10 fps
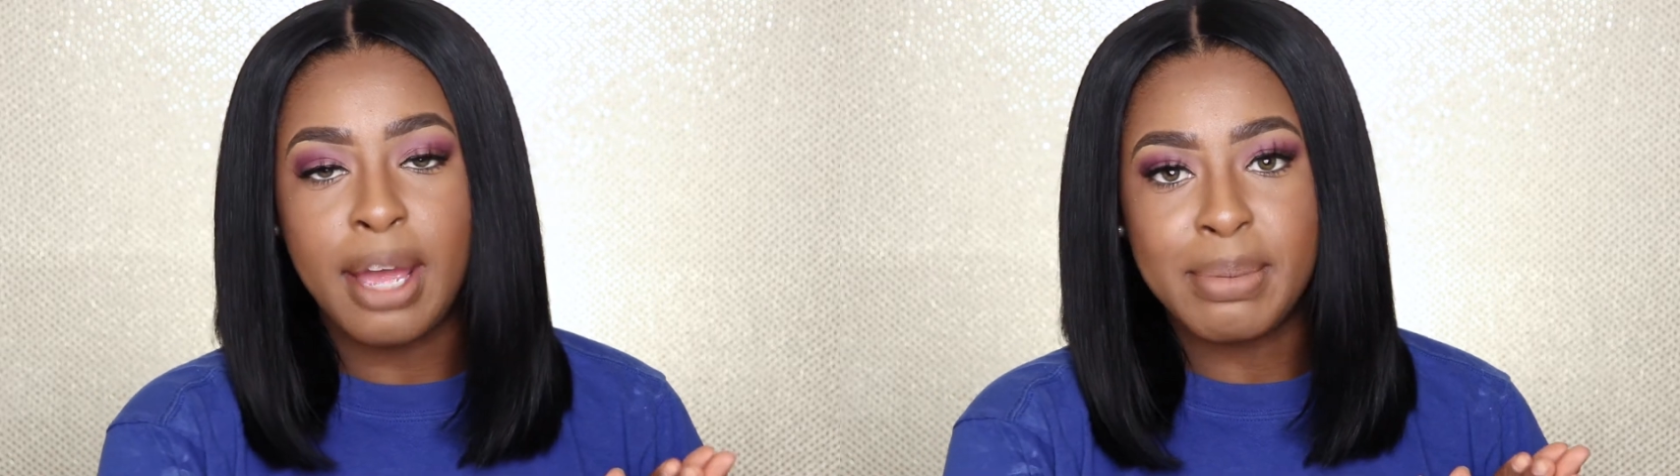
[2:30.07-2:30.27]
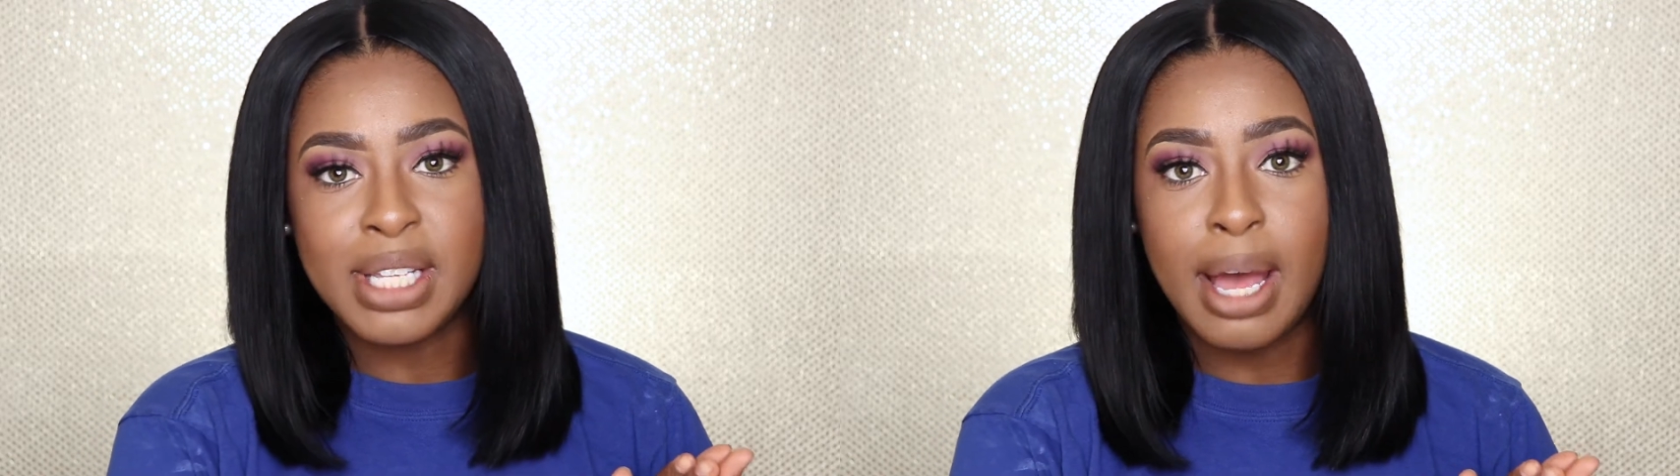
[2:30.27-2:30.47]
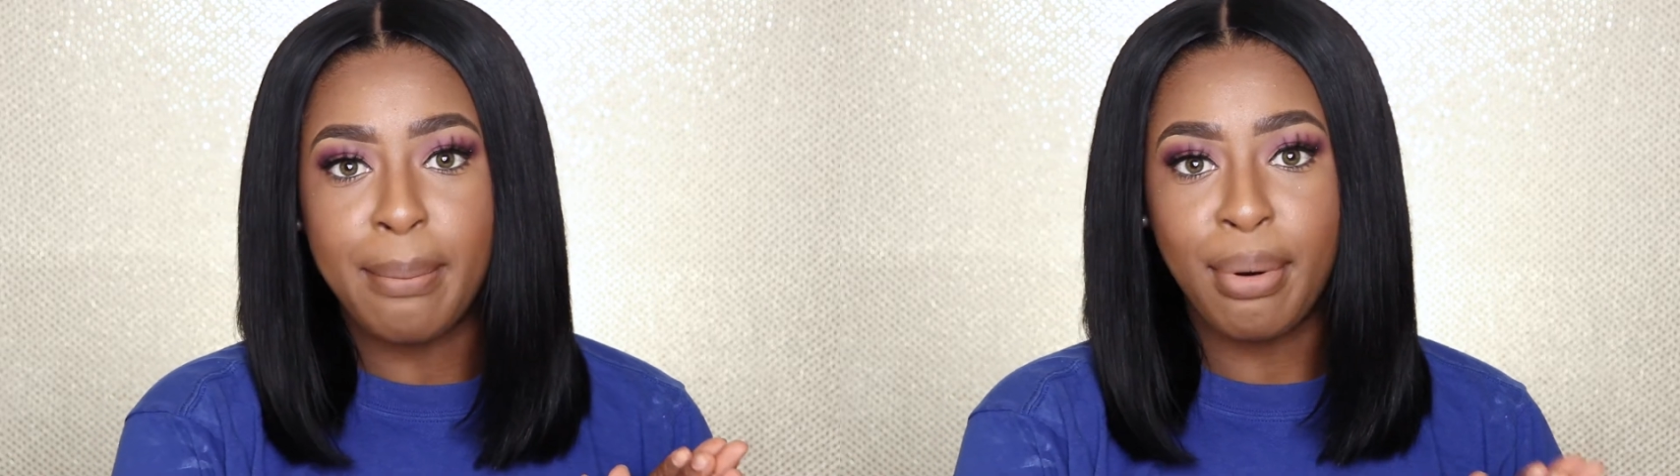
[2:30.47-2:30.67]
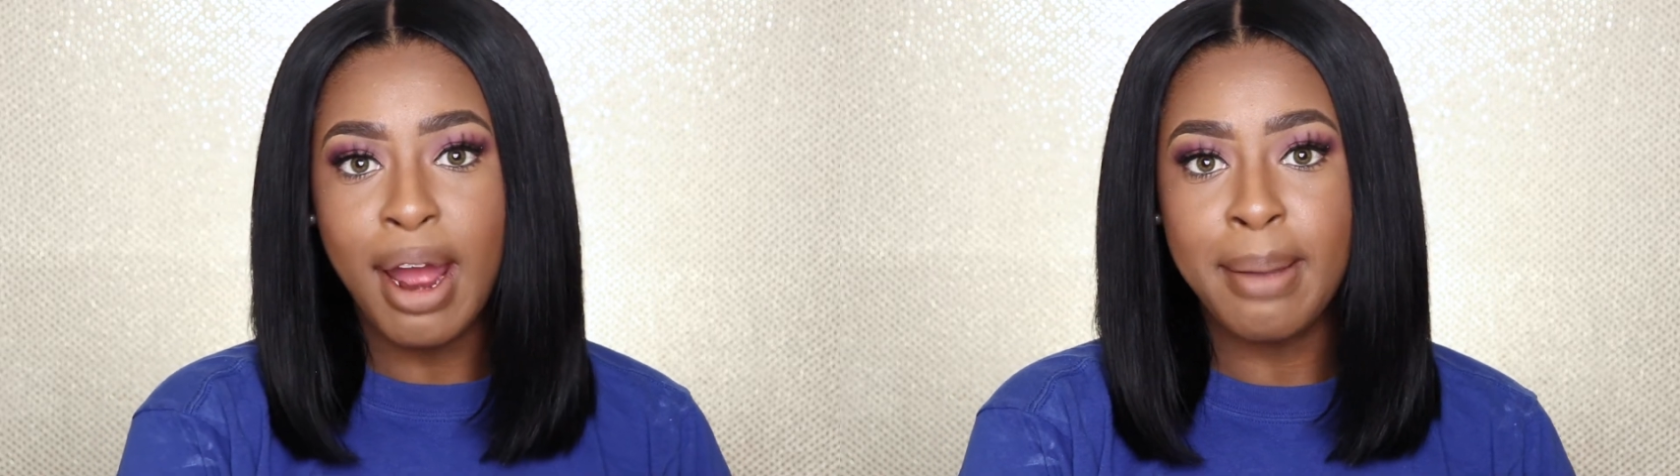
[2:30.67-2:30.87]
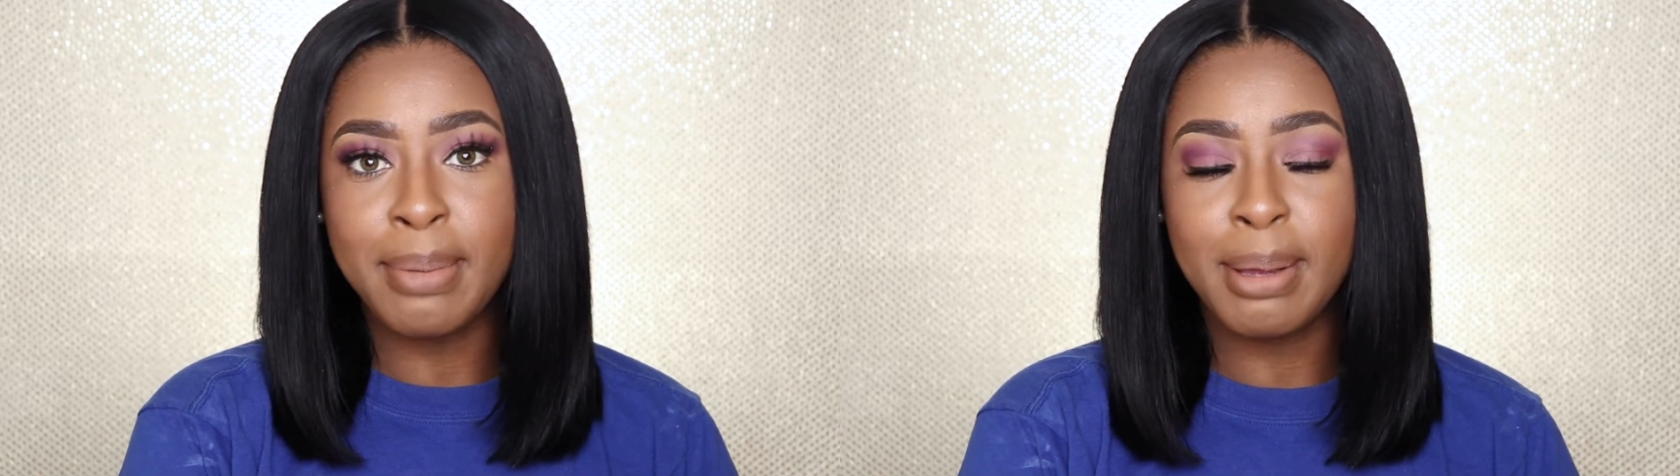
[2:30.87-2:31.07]
Amazon
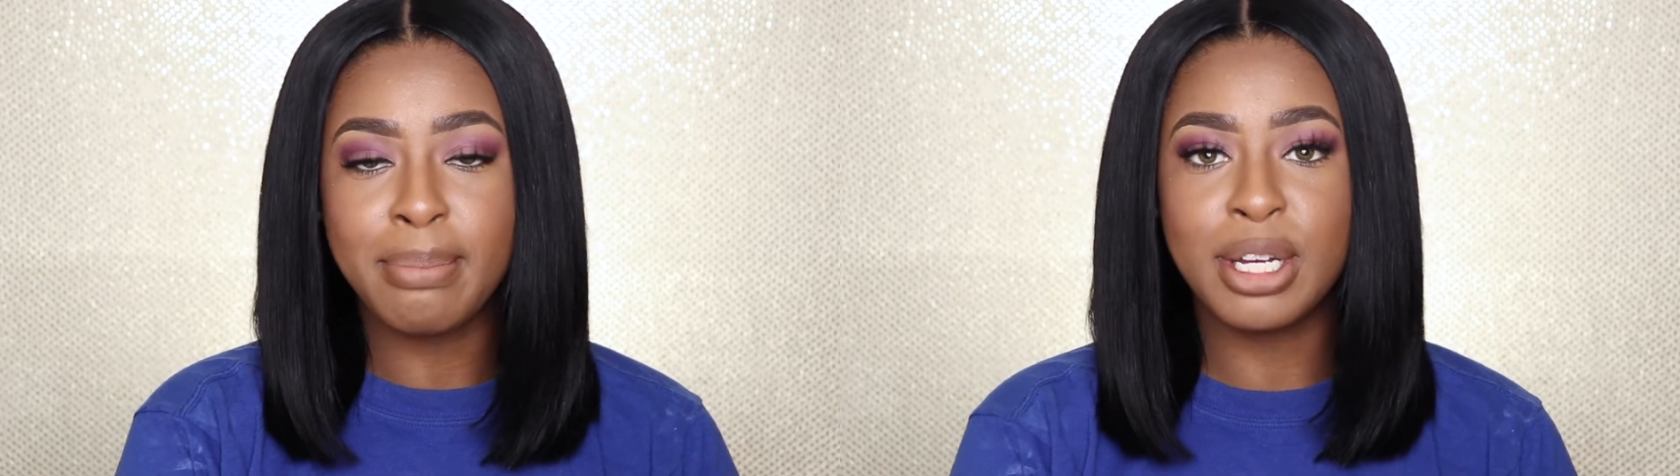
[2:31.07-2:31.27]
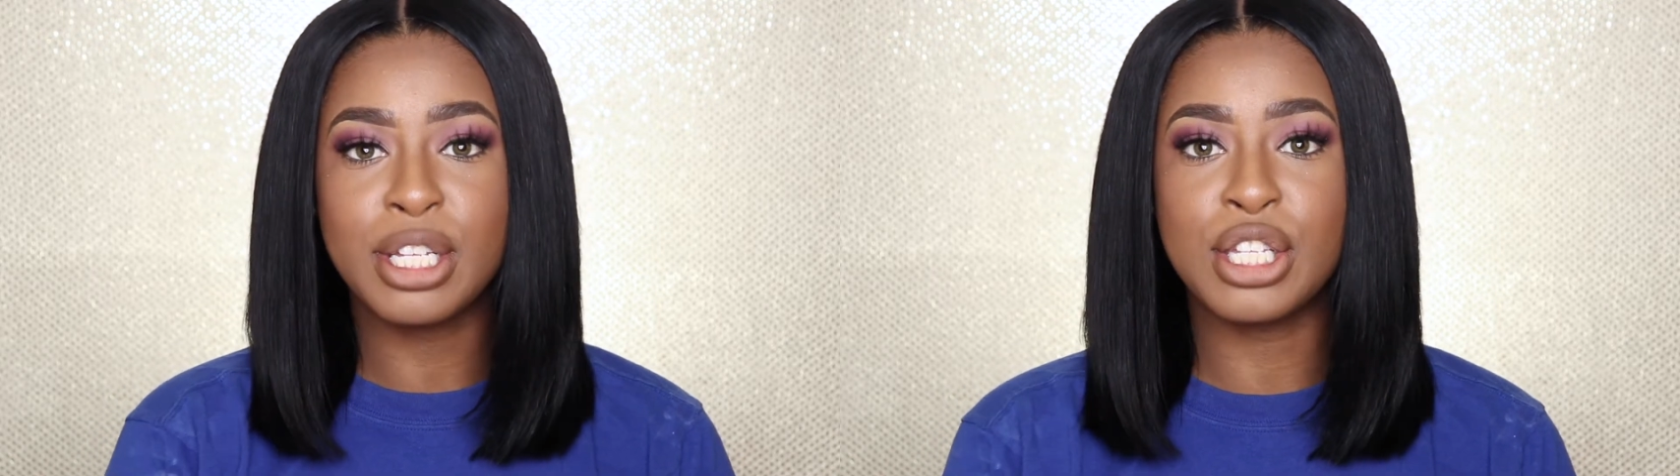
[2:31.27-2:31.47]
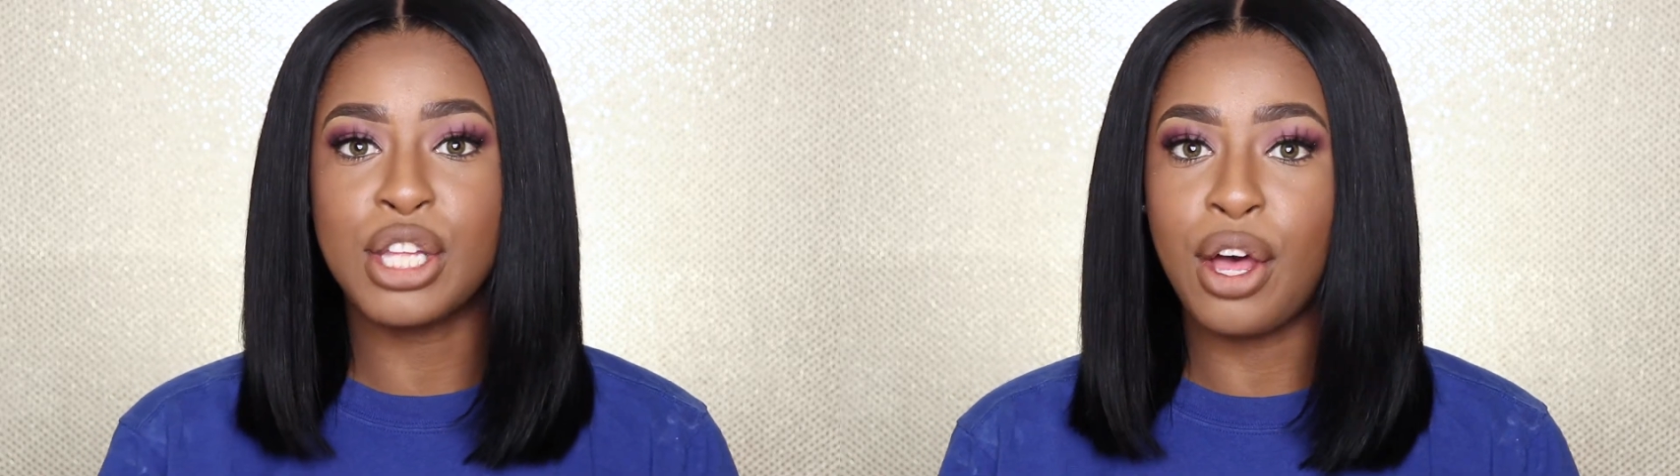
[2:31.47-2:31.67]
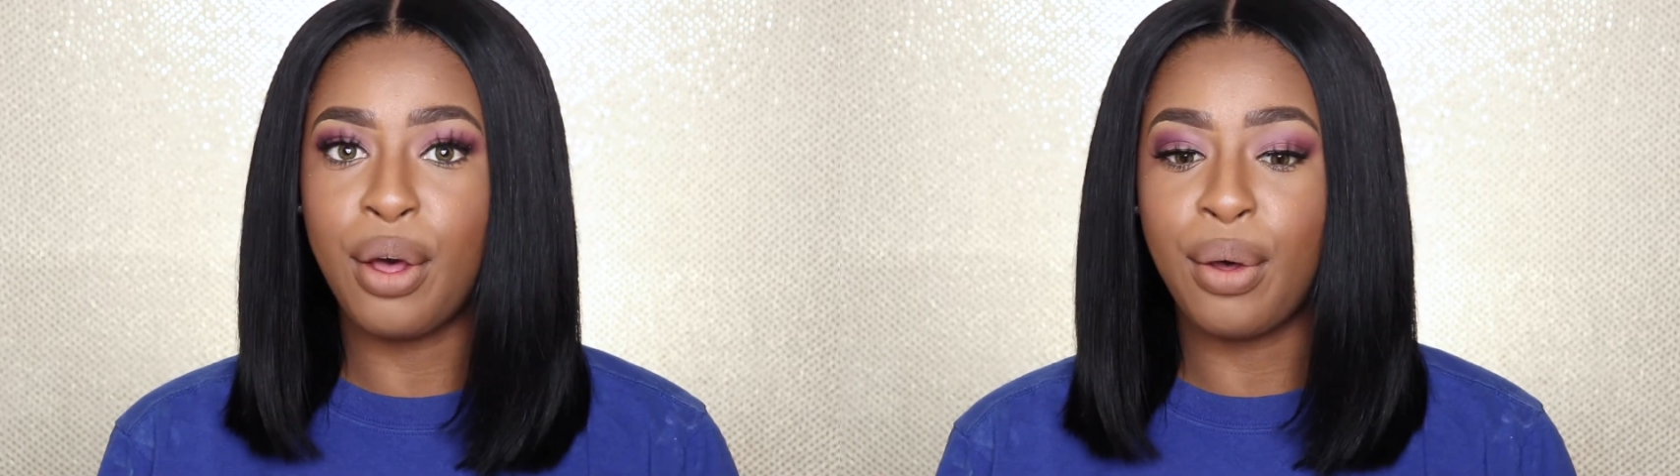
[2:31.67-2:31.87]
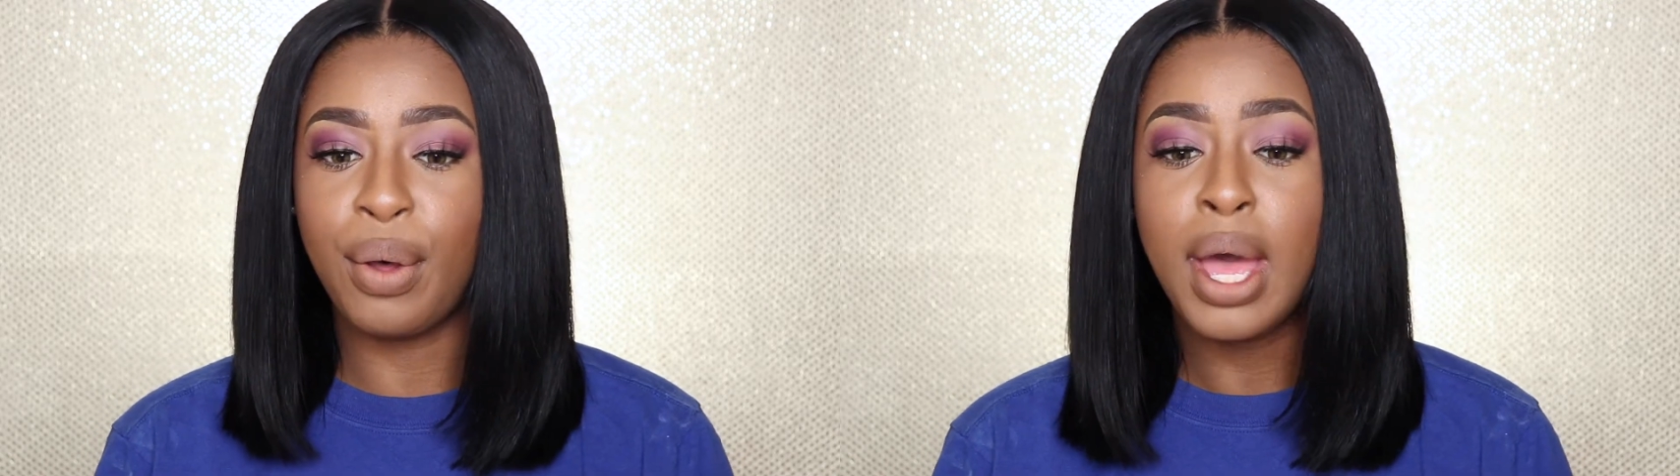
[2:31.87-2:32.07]
Prime member.
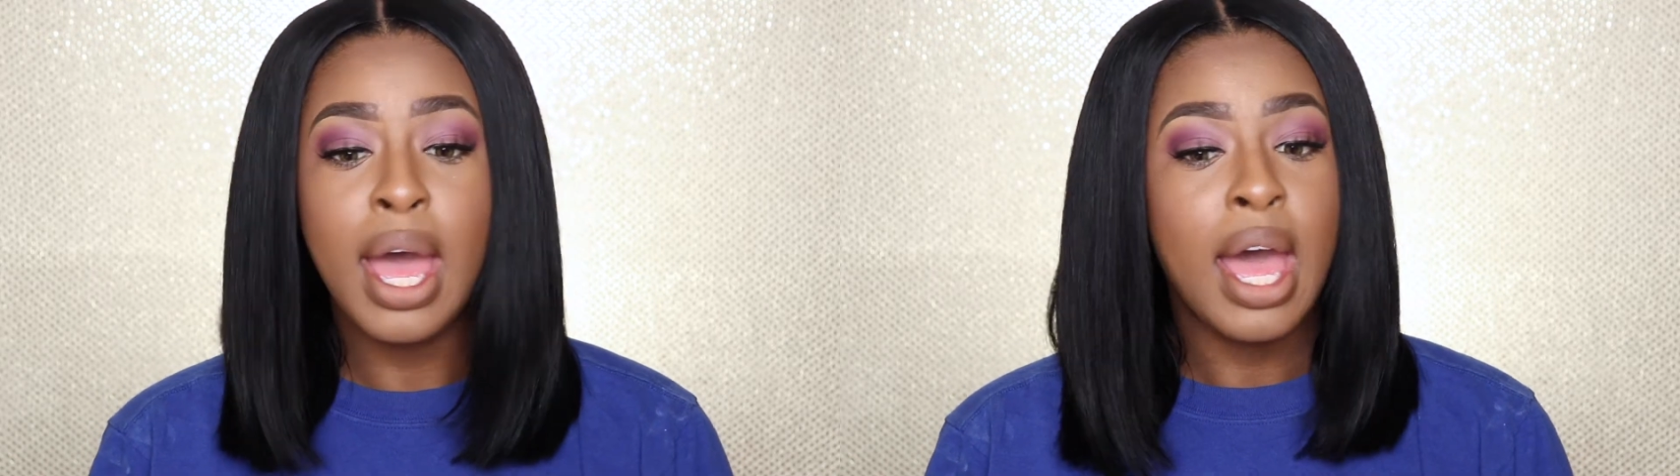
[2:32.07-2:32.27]
So